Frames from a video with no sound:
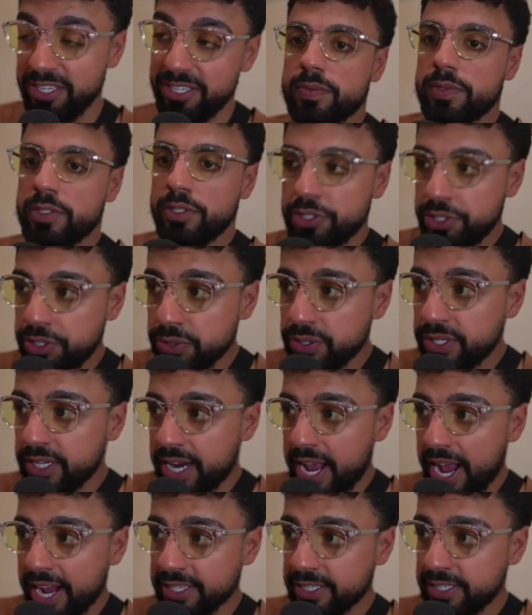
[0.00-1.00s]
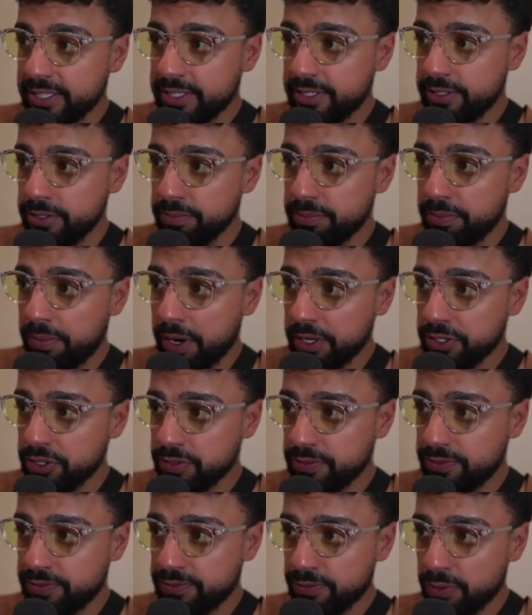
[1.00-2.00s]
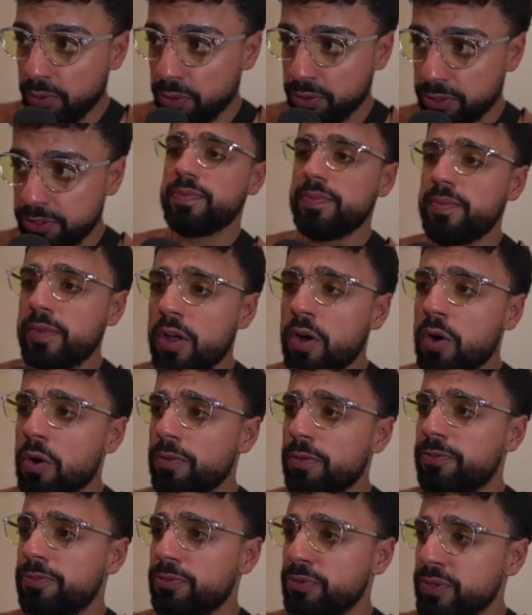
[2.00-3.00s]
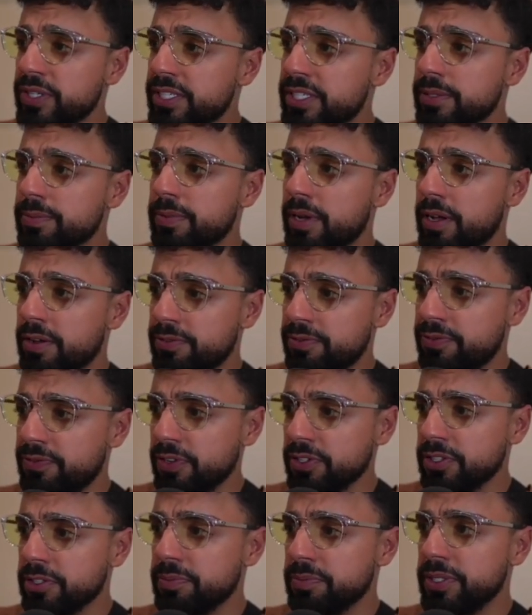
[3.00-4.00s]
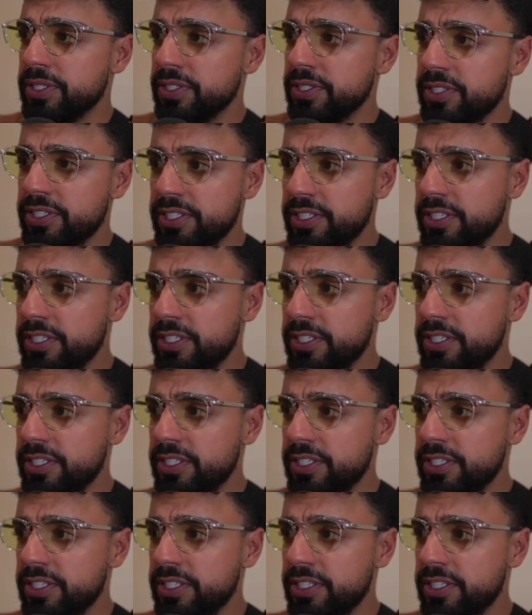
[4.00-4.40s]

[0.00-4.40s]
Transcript: You get access to module 4 of Freedom Fundaments,